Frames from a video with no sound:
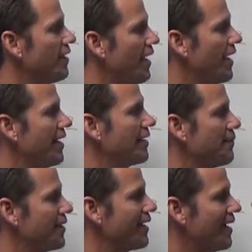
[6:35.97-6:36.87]
and it can
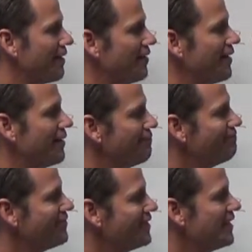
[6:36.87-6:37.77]
be kind of
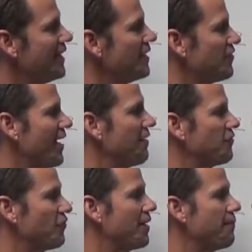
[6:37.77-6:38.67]
tedious to have to
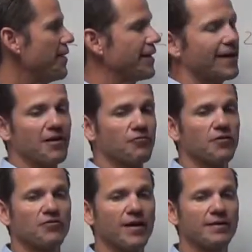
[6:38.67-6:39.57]
try to ping an
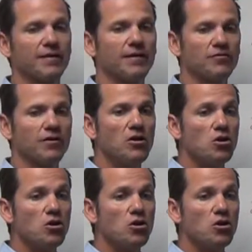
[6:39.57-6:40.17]
address like this.